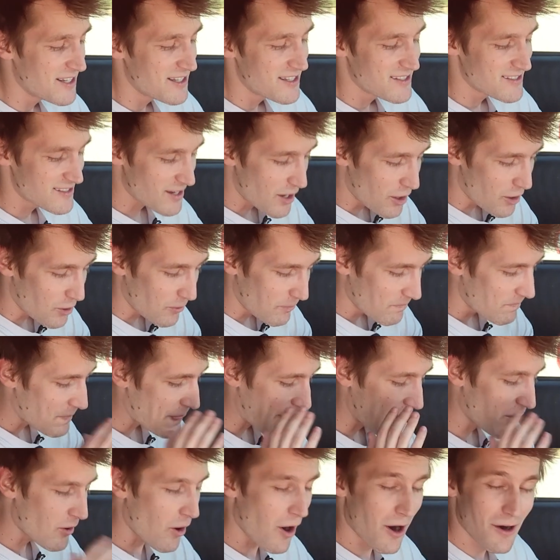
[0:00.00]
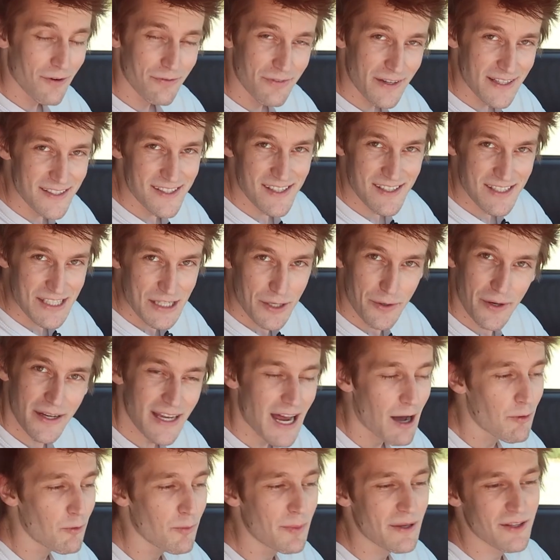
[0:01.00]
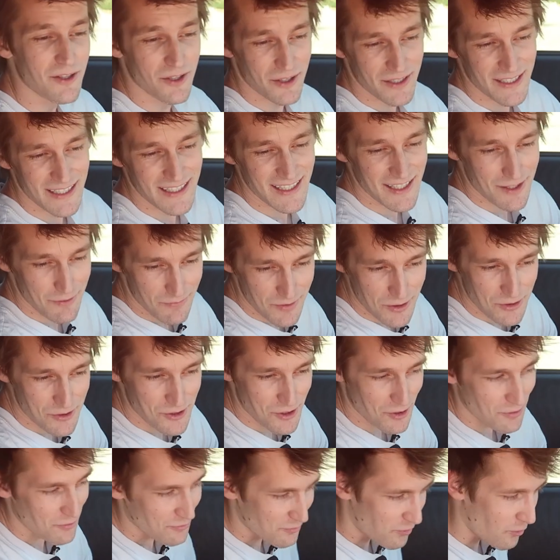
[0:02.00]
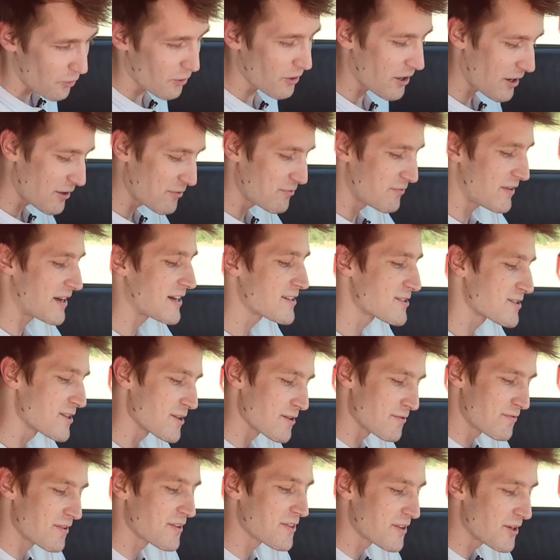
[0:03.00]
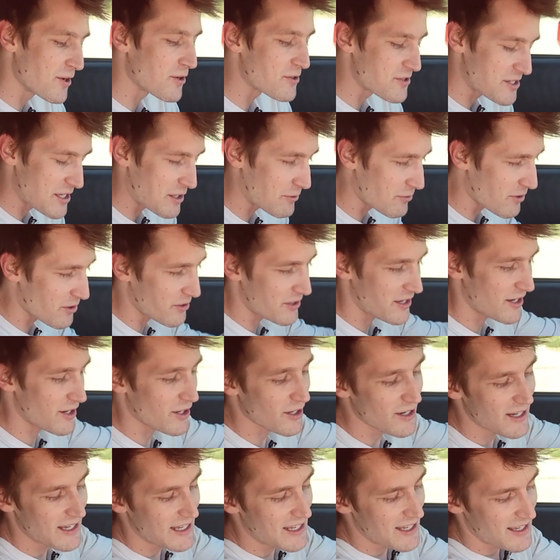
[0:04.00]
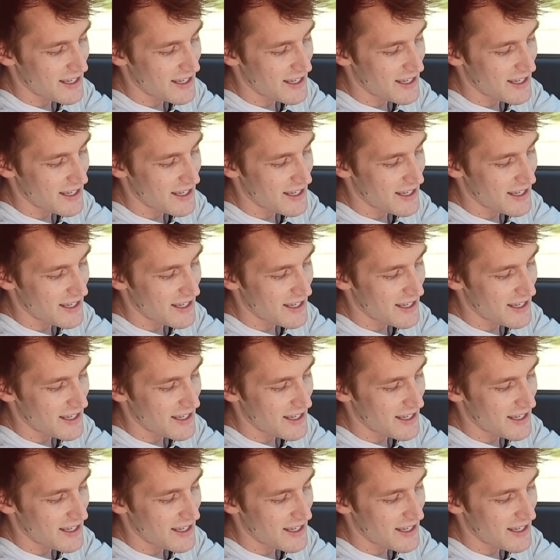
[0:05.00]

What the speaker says: So there are fixes to it. I will be looking in the future for a fix to the 5th gear synchro here.